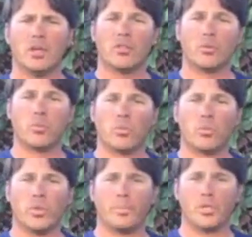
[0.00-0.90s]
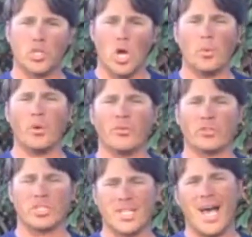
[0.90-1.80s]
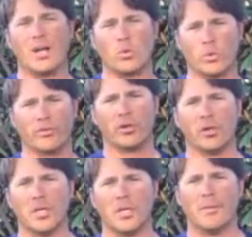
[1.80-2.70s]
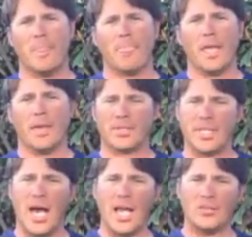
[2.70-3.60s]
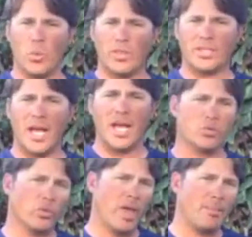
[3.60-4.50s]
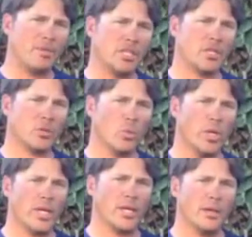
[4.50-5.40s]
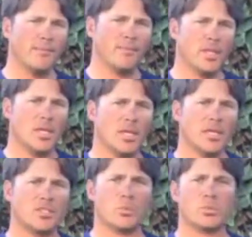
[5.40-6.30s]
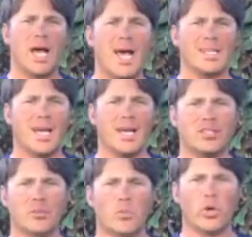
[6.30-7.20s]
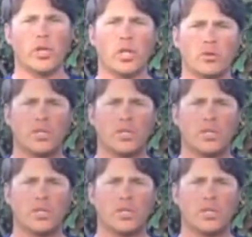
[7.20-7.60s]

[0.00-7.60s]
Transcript: The Potomac River is a tidal river. And the way the tides were that particular week is it was high tides in the morning and low